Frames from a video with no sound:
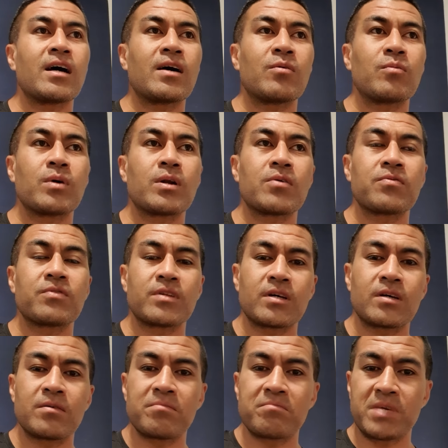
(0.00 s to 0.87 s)
one of
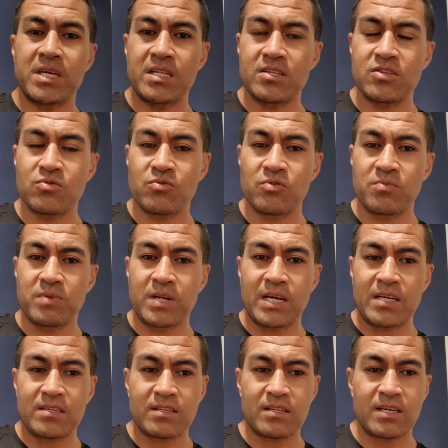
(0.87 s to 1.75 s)
the men's group
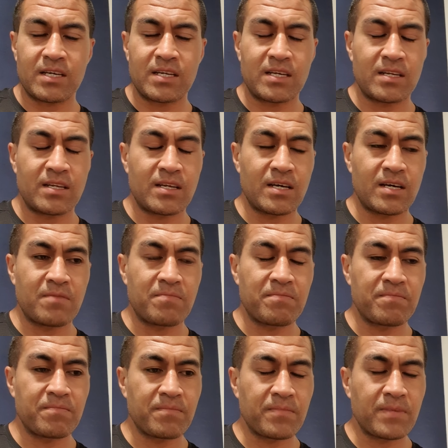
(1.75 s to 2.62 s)
last night, and
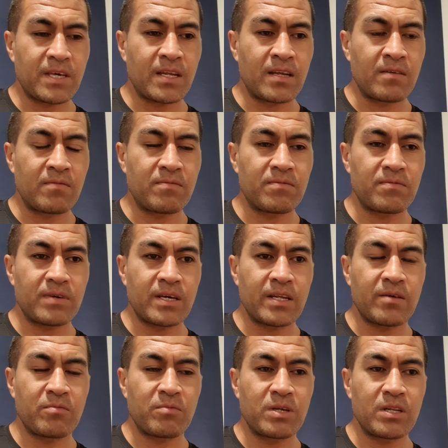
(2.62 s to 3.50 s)

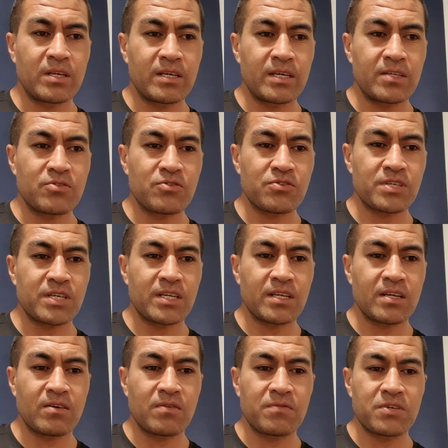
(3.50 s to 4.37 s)
had a really
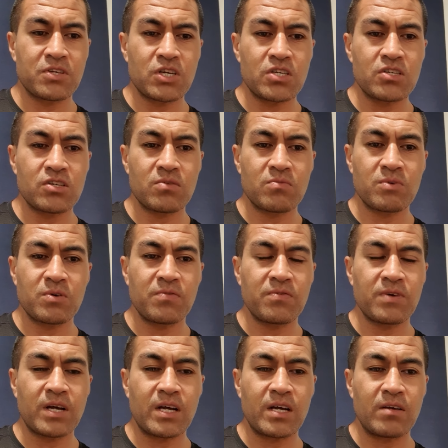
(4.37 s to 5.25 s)
interesting conversation
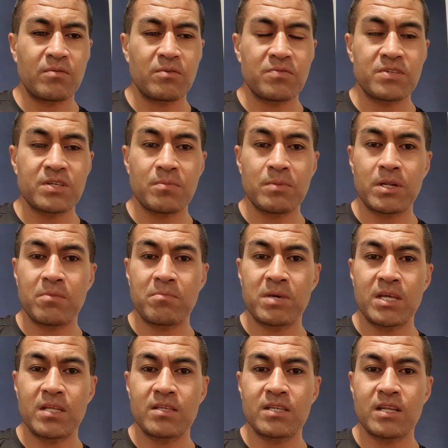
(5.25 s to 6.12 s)
with some of the
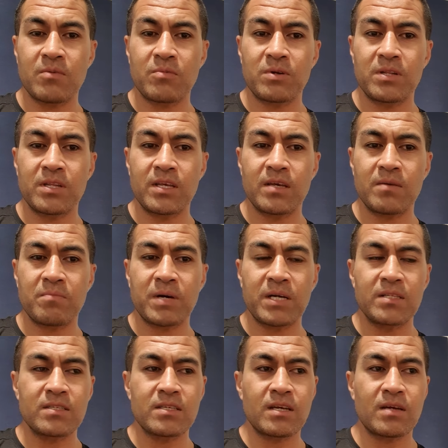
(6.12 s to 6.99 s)
men that were there.
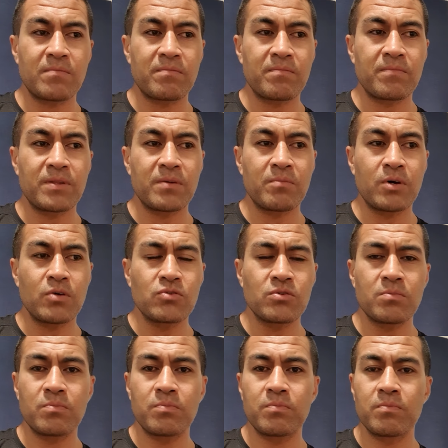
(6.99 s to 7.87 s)
But
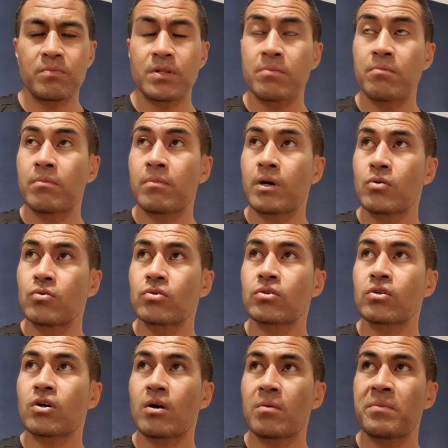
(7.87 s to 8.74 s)
the
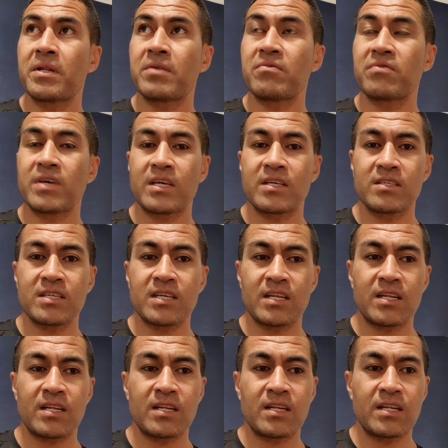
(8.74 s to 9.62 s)
most common things
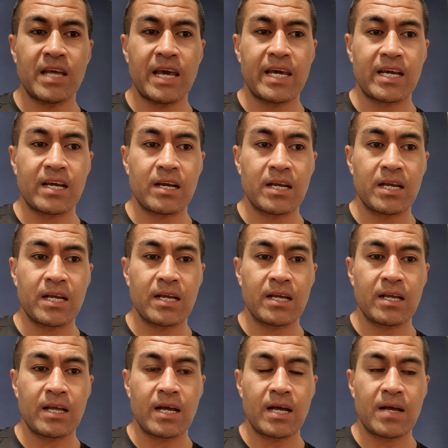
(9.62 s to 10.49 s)
and
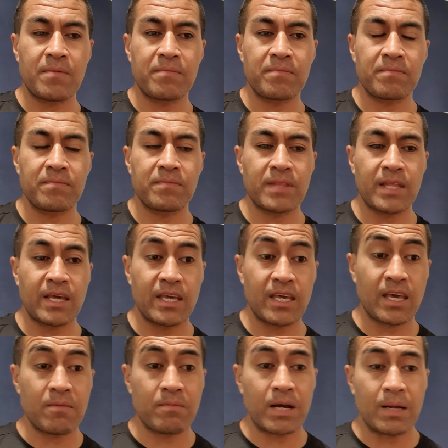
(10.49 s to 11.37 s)
that
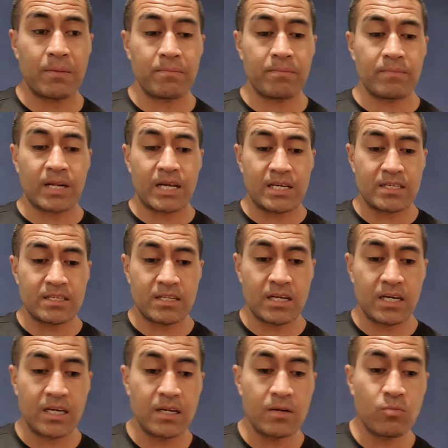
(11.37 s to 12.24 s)
came up last
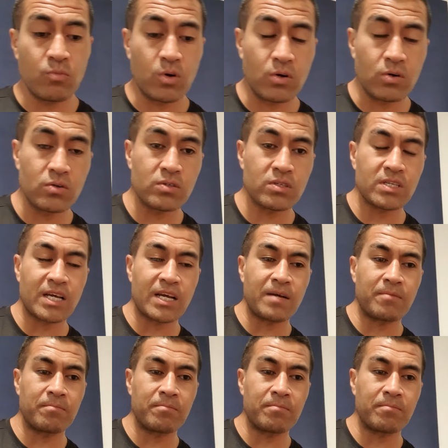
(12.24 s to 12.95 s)
night was